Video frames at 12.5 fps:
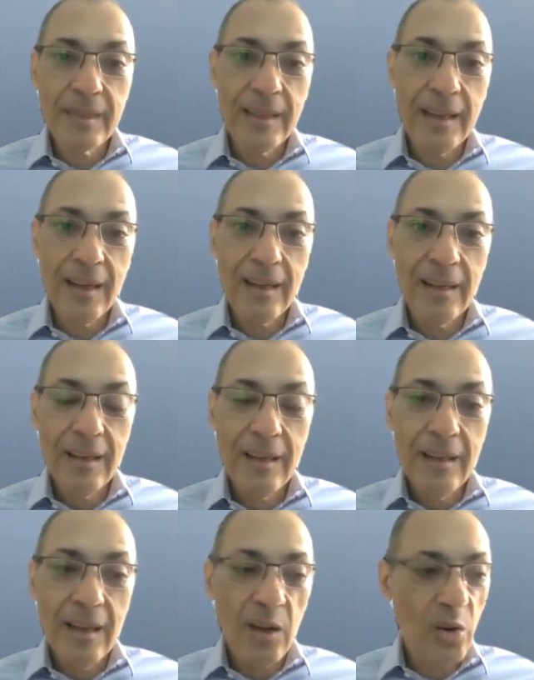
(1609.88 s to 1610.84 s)
Yeah.
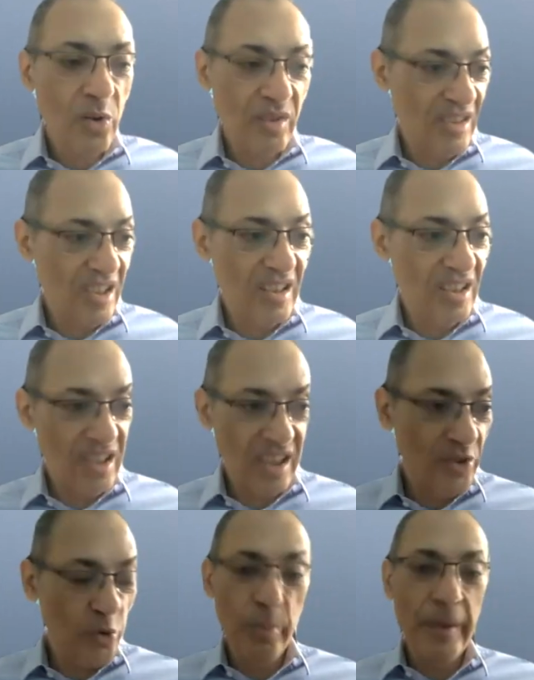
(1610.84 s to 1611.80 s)
Or it's
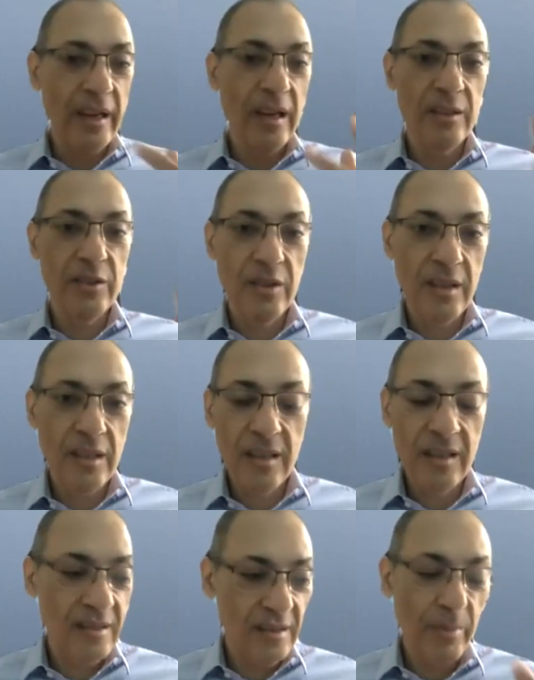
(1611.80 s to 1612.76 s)
just too big. I don't know.
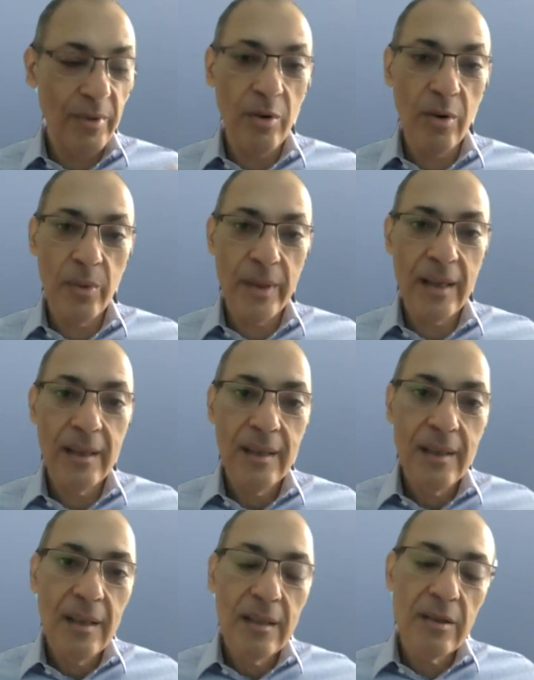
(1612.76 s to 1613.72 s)
There's something wrong with
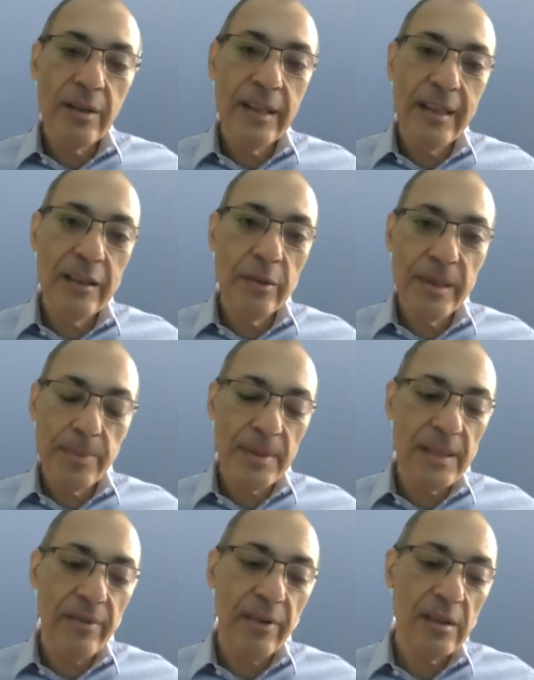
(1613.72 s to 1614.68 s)
it. So they need to be
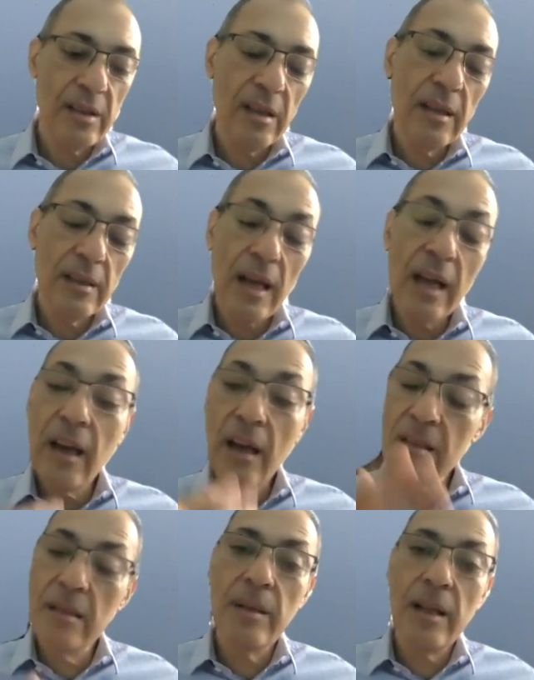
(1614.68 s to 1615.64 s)
specific. So I
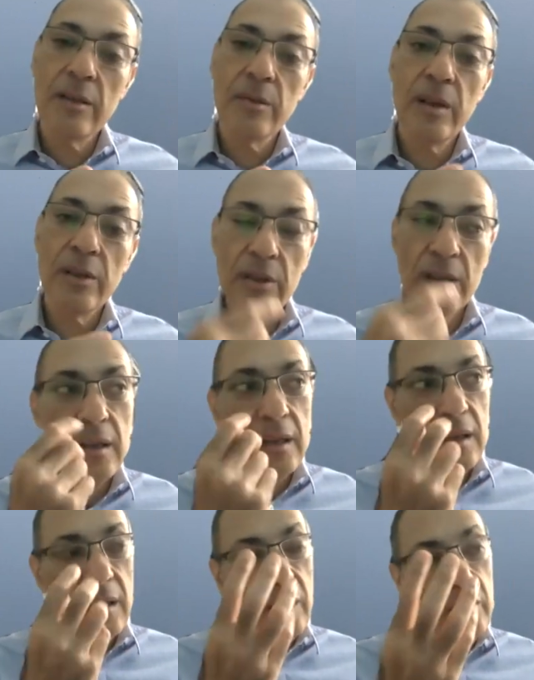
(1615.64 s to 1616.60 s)
asked them the next question.
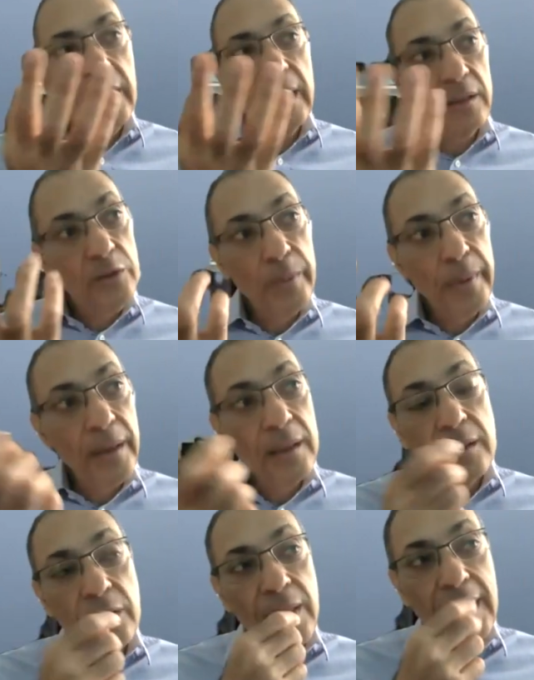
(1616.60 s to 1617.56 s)
Okay, too big.
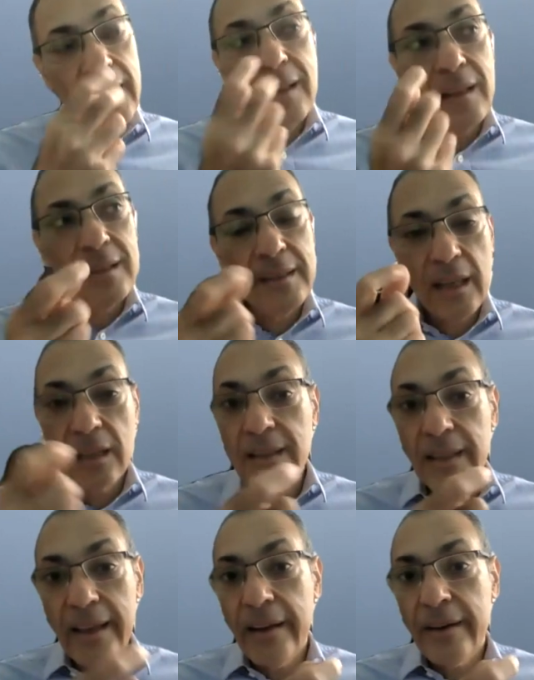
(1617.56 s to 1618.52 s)
Do you think there's
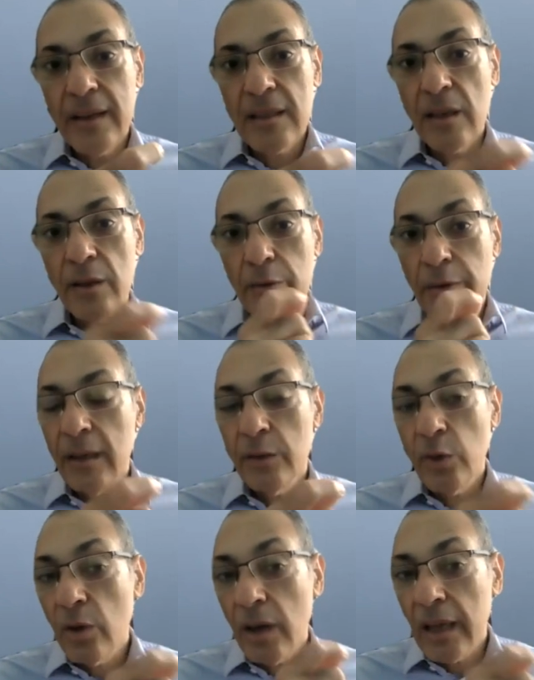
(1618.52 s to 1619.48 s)
certain areas that you really
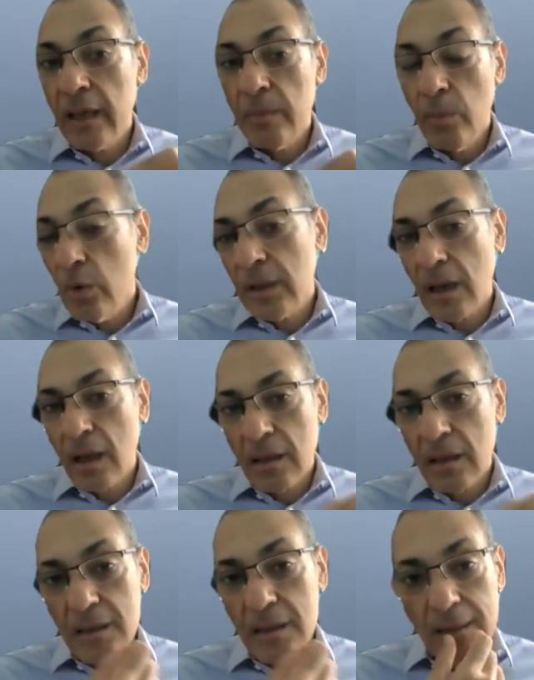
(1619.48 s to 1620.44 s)
don't like more than
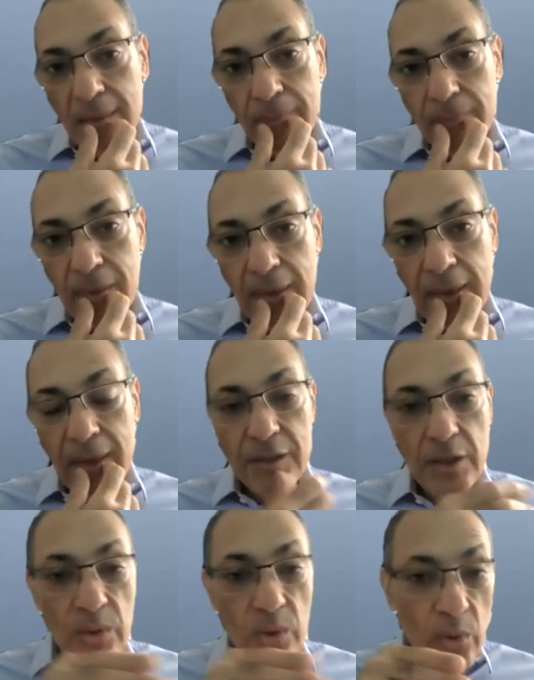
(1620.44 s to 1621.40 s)
others? Yeah,
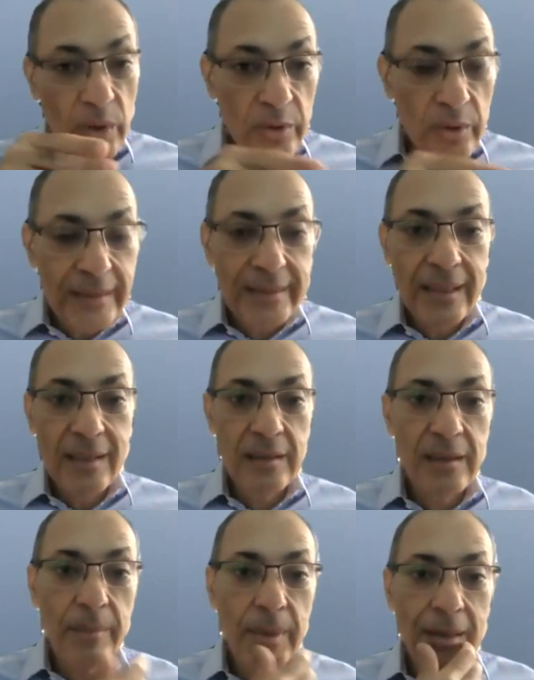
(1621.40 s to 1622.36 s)
just go into
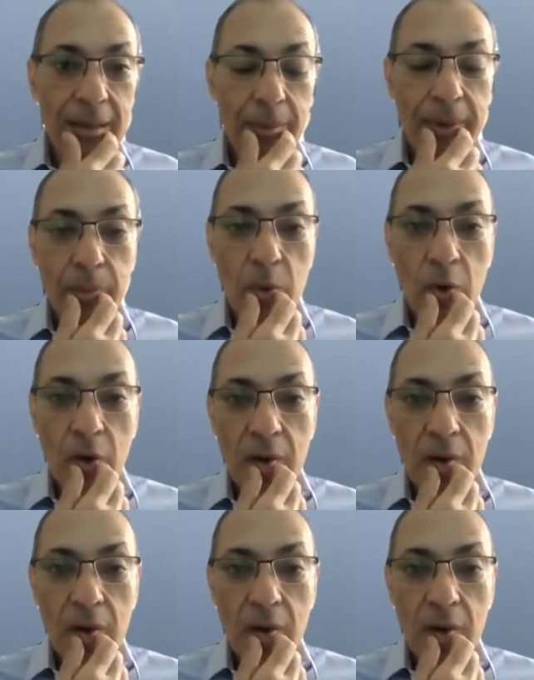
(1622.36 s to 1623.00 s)
details about it a bit more.